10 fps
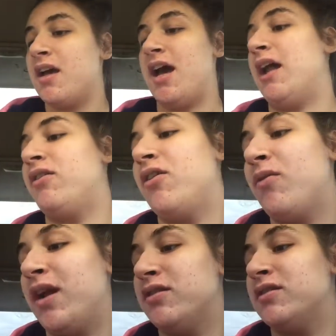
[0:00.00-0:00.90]
I don't know
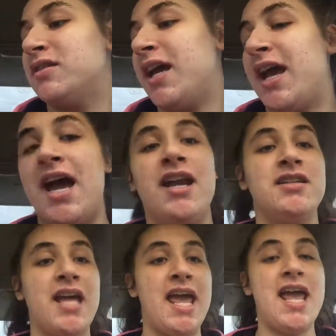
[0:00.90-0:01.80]
what else to say. I
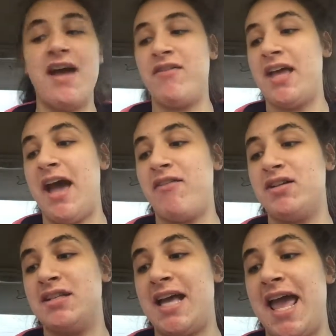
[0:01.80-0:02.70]
just hate having
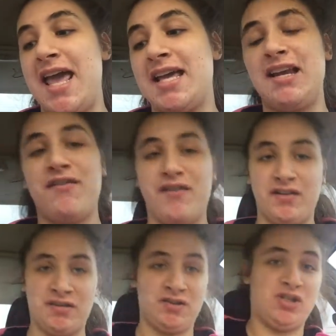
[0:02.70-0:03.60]
cavities because I hate getting
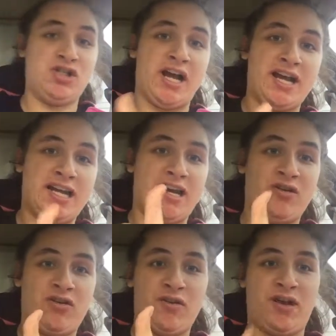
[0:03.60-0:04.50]
fillings. There's a giant
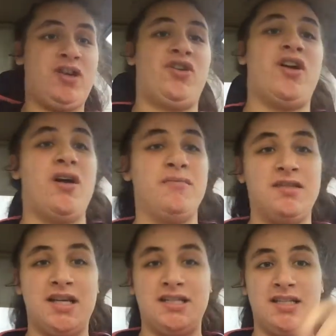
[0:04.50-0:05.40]
needle going in your
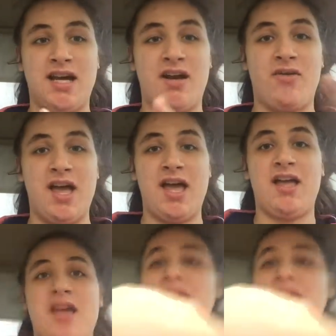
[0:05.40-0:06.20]
gums. That's not okay.